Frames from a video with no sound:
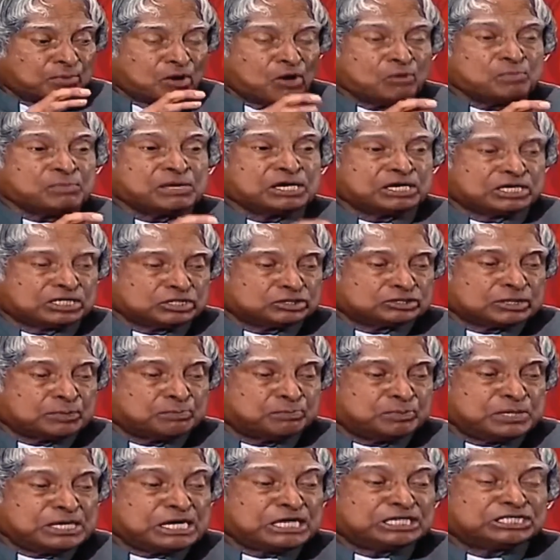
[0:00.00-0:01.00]
Bhaumik, is a
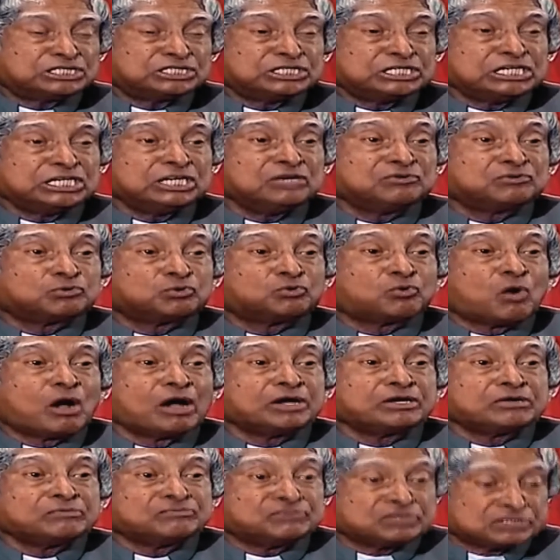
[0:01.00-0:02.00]
PhD in
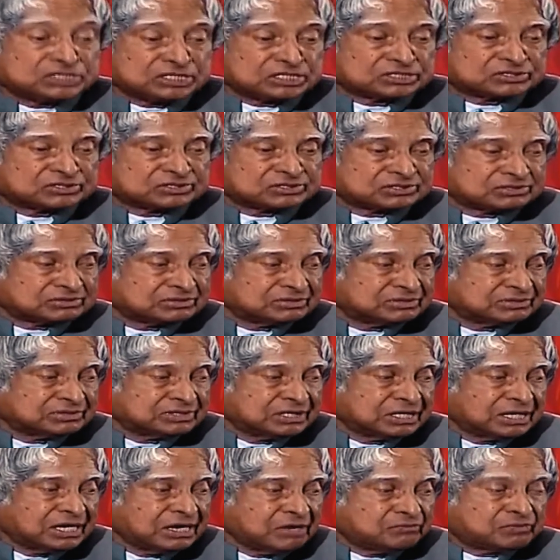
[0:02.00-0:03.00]
quantum physics
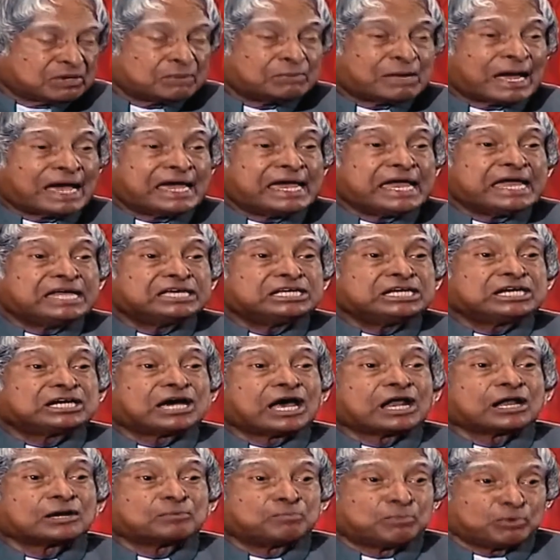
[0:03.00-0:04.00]
from IIT
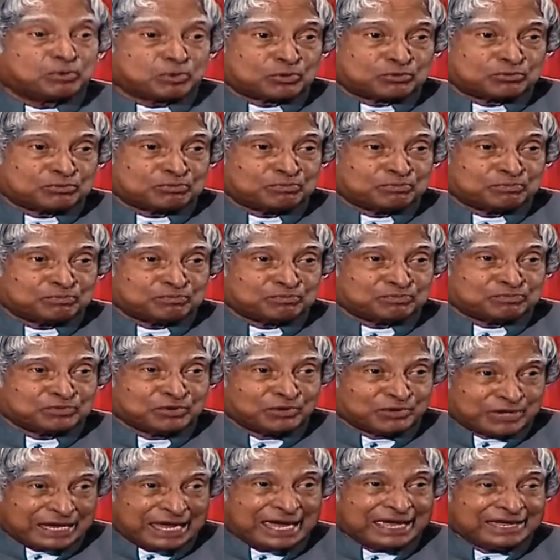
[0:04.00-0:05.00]
Kharagpur.
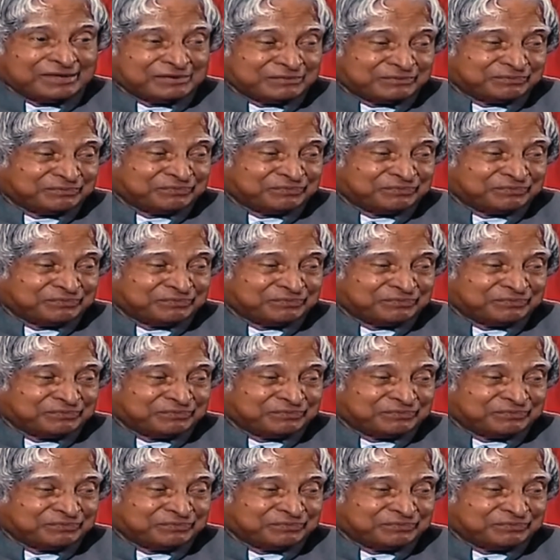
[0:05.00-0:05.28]
Okay?